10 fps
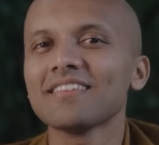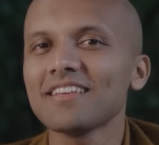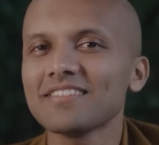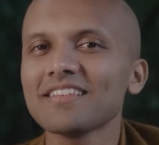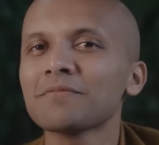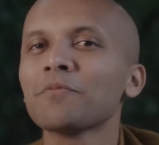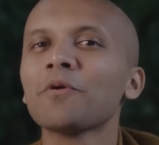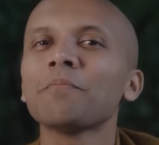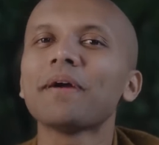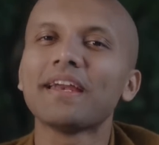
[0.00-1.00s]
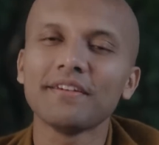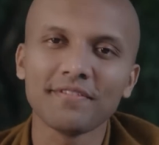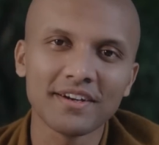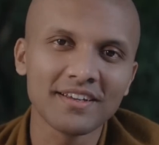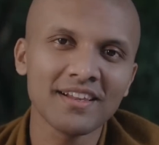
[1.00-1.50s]
This is more
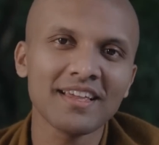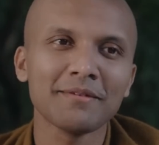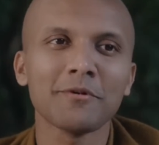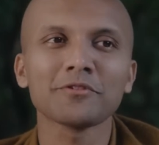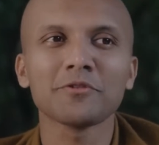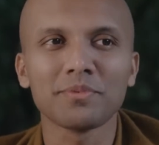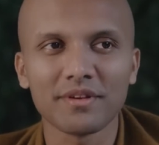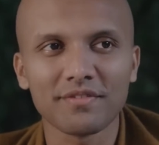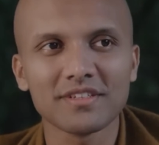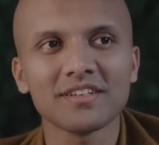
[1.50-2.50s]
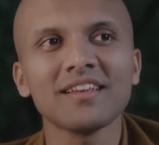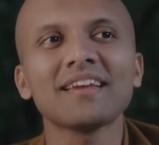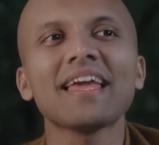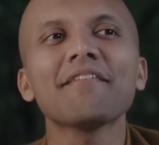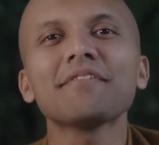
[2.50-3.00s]
peripheral and more superficial,
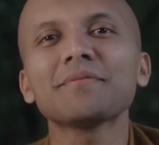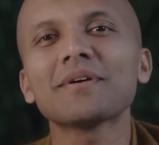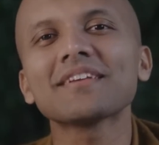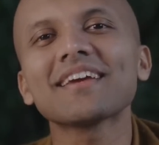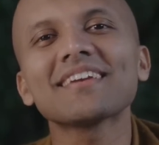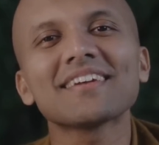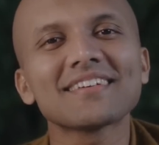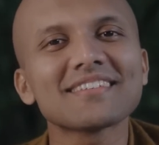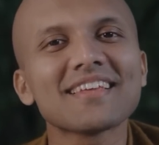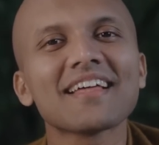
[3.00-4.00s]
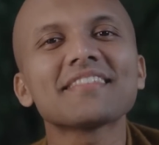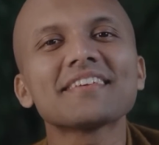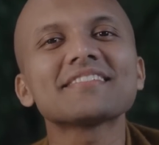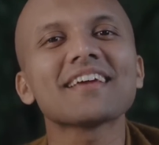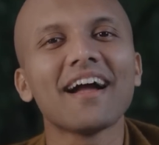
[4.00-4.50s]
and everyone can understand
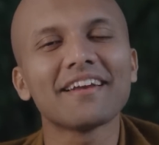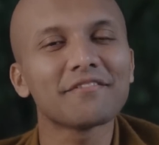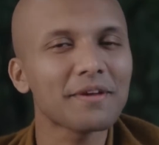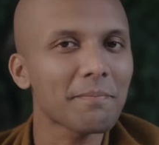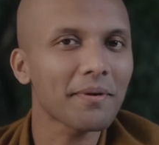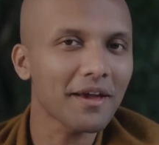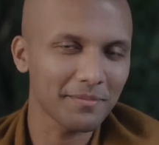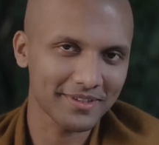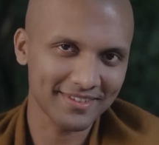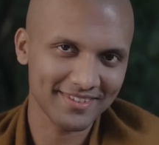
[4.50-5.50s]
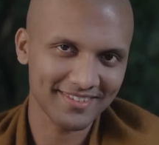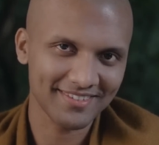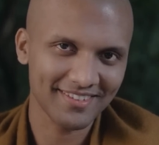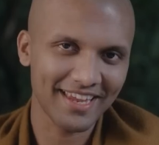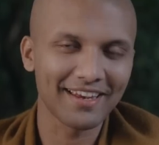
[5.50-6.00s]
this kind of impermanence
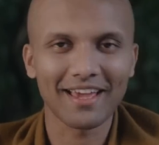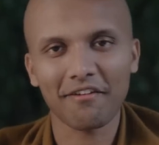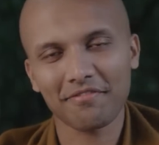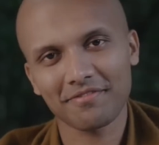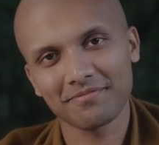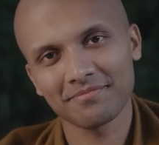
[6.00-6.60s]
in life.